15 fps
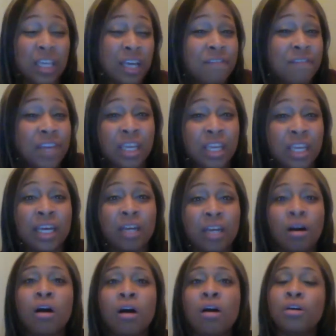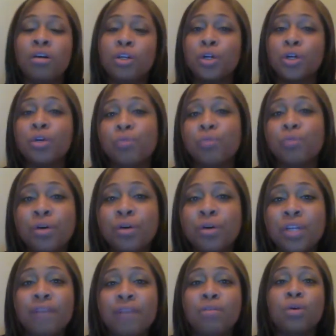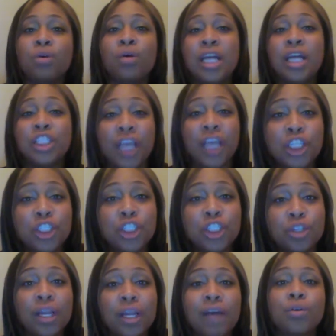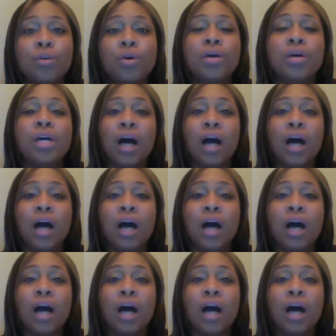if any at all, your career level, educational level,